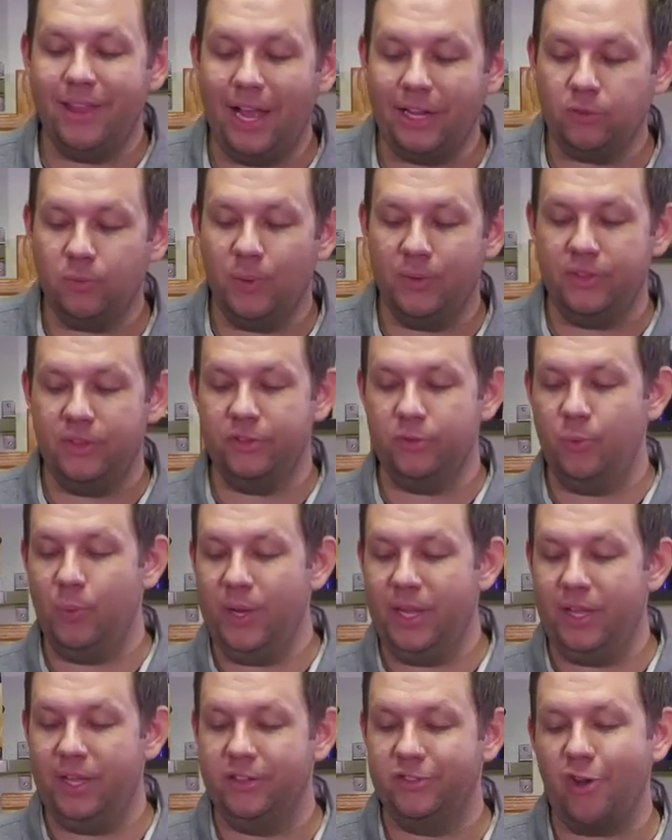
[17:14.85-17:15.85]
That's what this
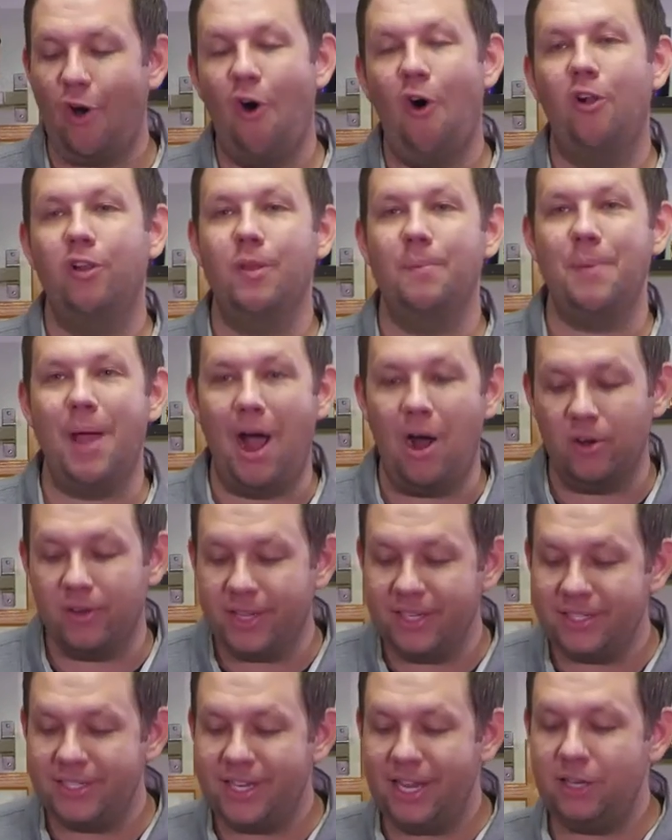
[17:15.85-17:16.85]
week is all about,
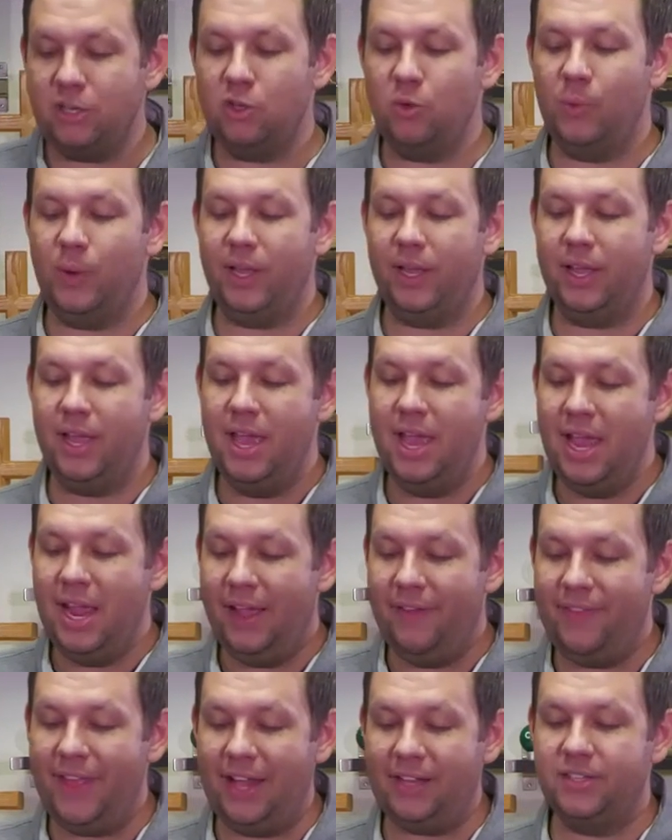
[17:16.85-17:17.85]
continuing
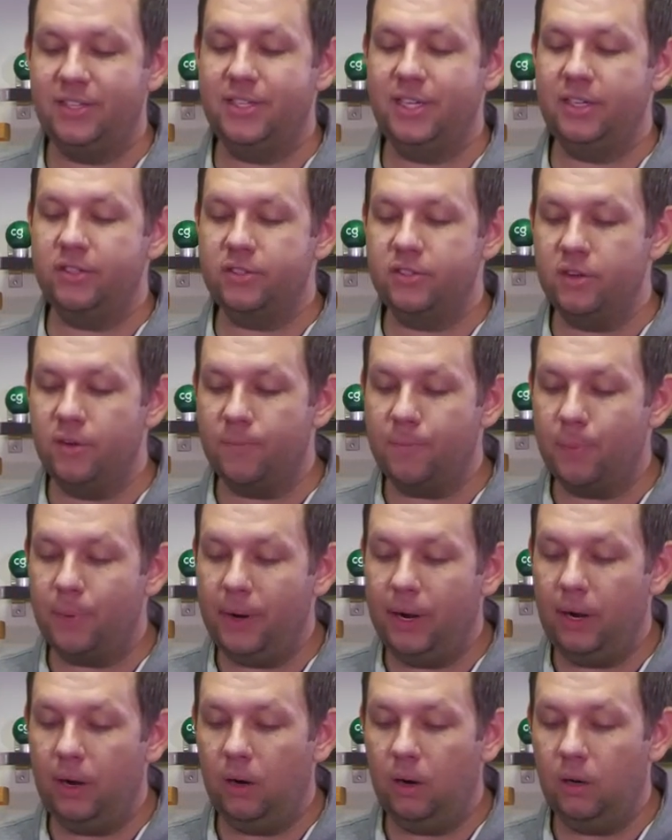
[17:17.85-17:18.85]
in that season of
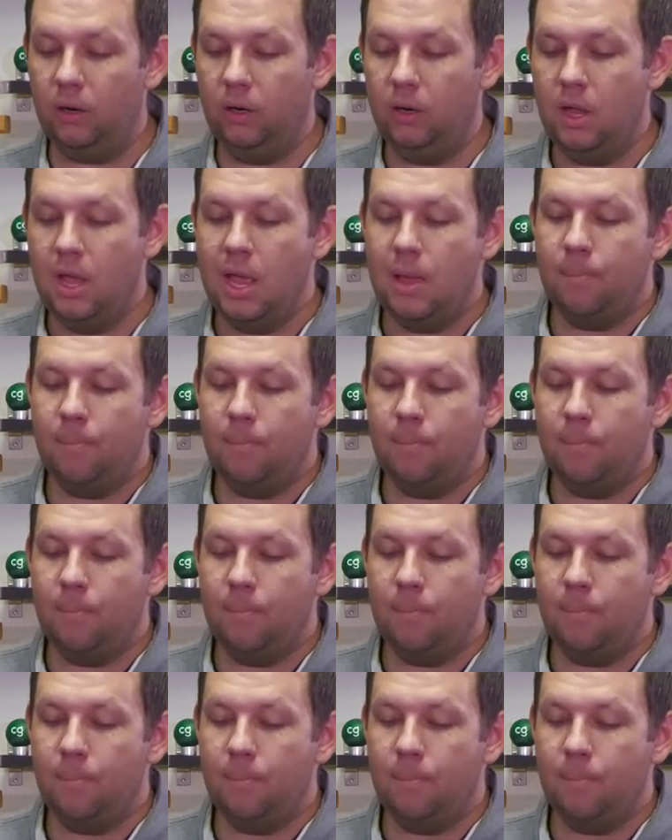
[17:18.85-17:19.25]
prayer,